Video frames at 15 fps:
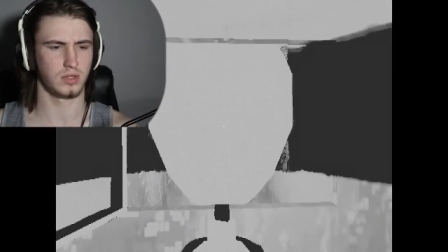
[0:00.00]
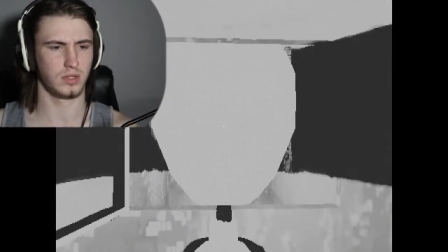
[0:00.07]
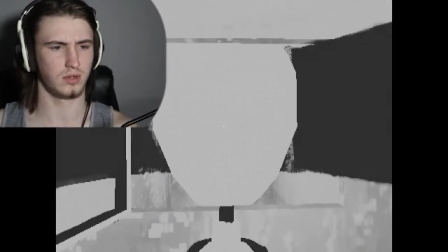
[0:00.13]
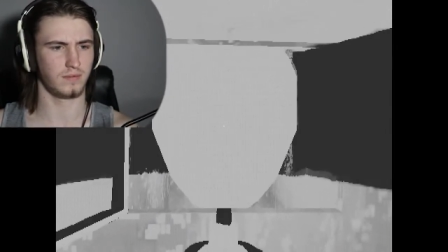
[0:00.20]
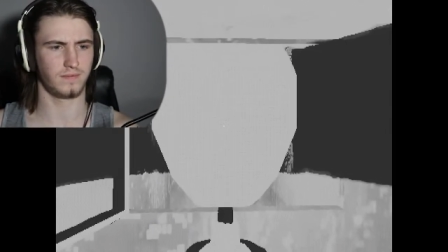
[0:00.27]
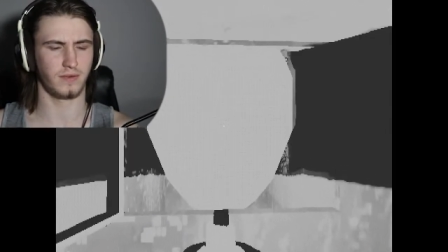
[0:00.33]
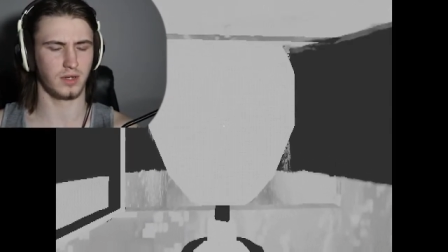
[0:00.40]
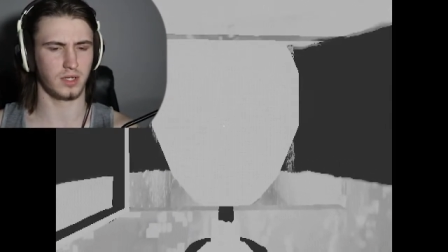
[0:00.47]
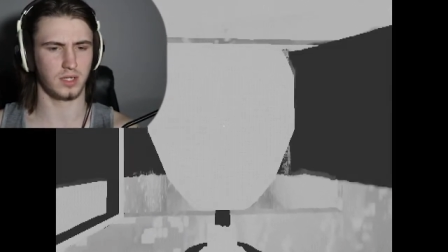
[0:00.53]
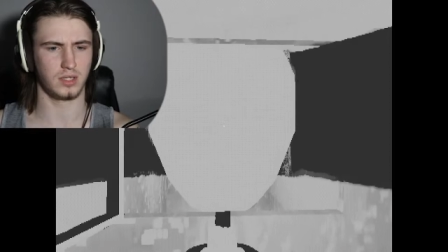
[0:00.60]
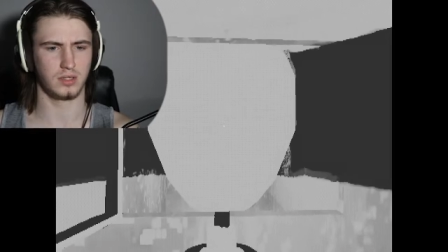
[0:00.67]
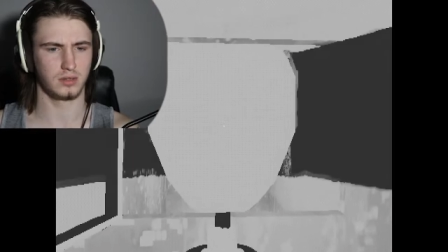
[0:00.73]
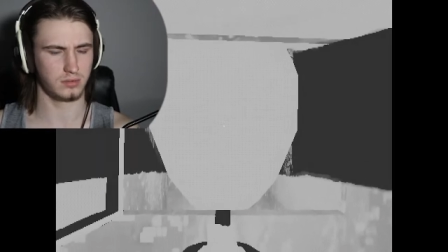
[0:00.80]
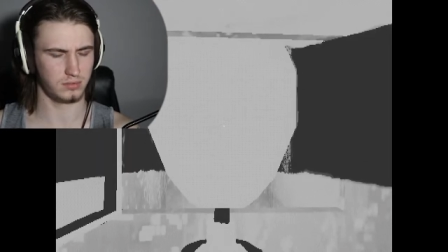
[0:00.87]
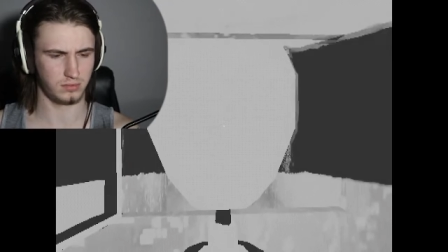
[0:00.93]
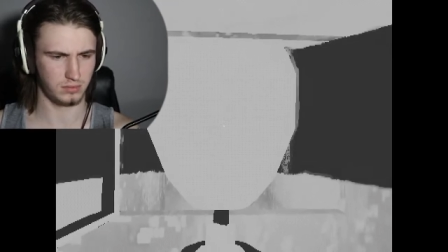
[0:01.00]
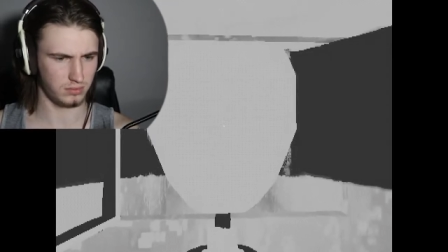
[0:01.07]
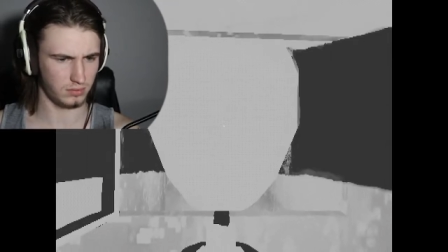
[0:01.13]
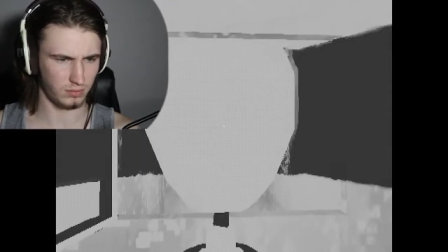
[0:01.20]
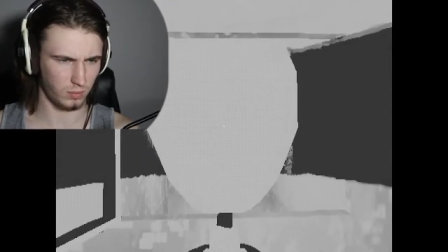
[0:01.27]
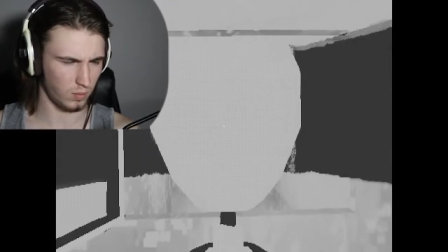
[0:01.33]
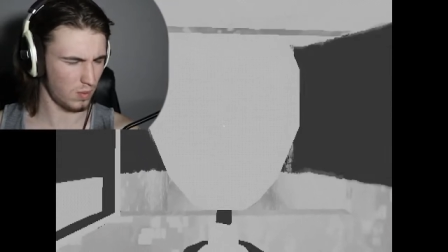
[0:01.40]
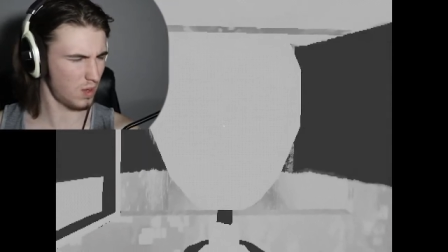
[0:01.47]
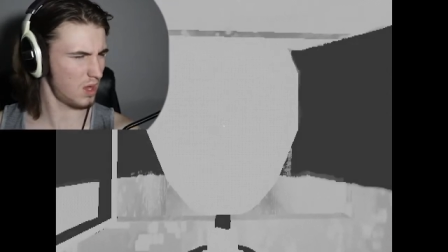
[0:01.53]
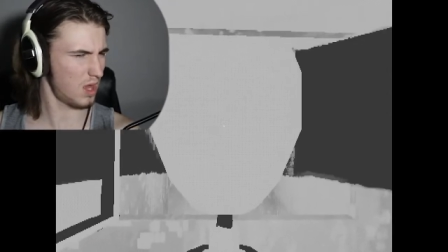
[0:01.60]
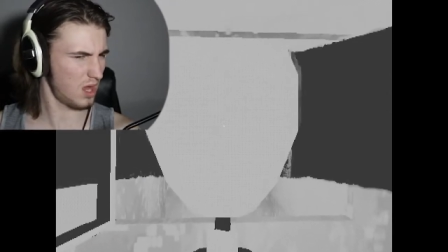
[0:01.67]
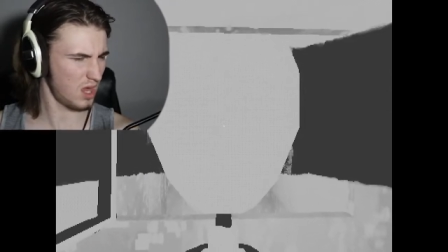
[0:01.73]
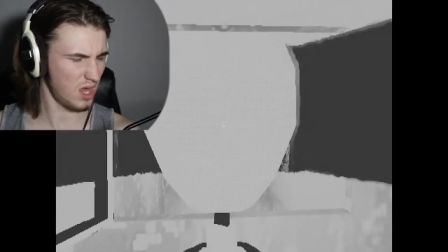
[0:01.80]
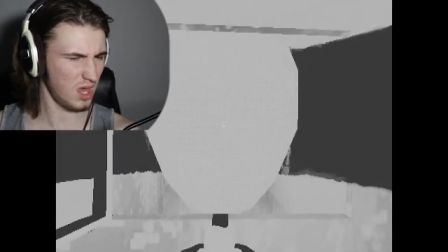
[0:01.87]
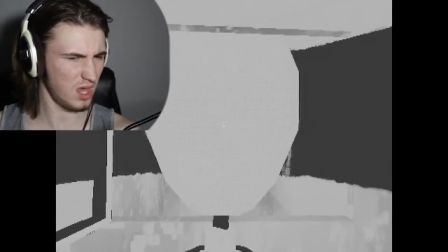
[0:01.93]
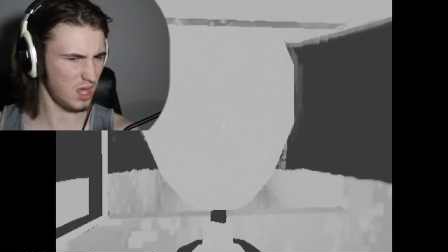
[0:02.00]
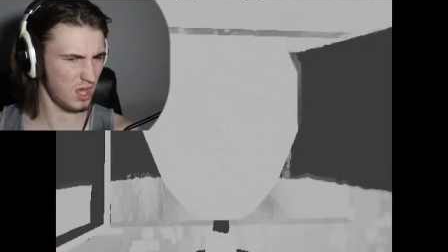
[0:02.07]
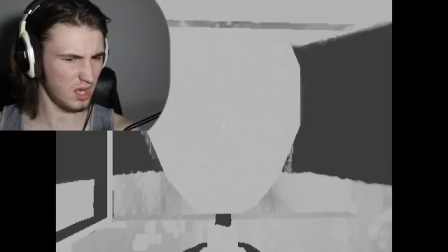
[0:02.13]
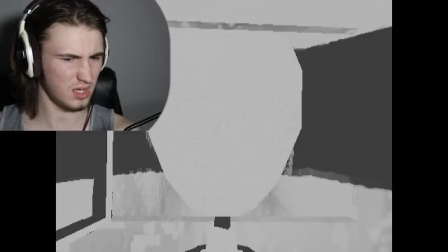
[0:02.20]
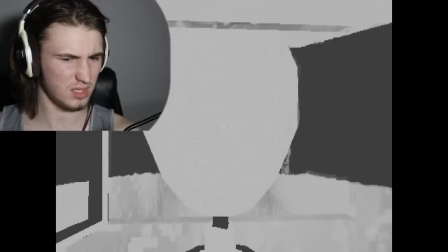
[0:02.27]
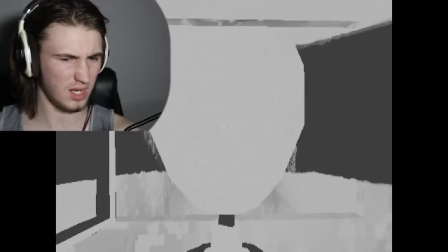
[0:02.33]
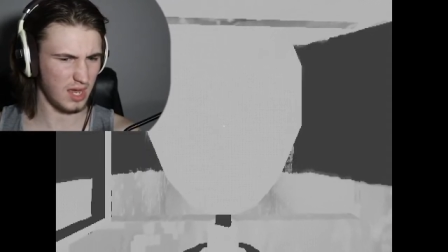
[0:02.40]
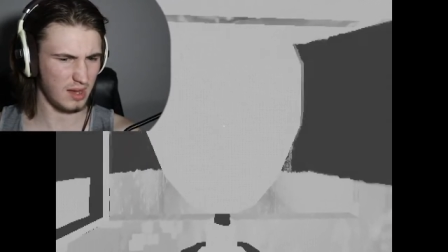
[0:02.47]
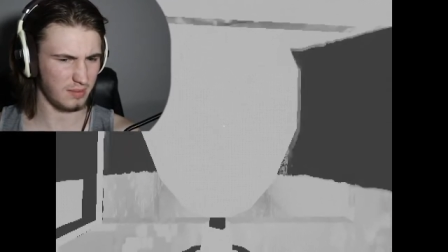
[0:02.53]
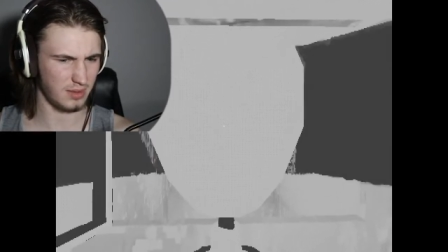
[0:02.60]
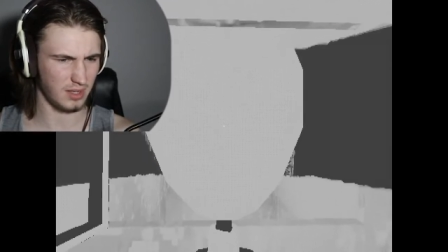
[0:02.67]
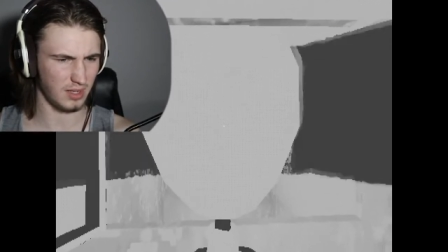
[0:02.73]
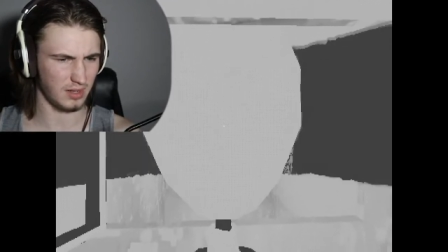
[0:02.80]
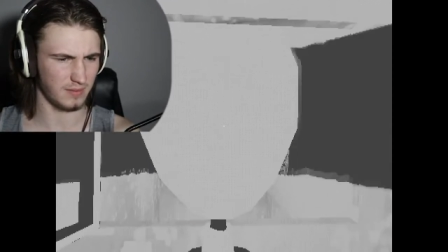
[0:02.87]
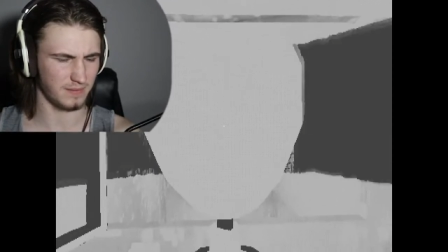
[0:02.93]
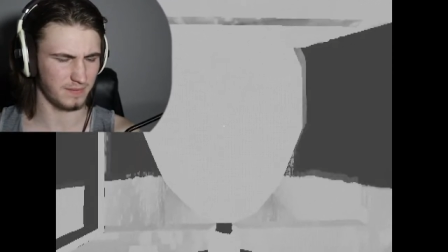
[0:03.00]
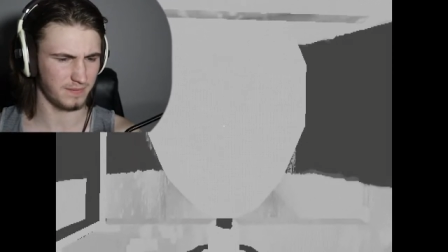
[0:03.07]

The fucking... What is happening?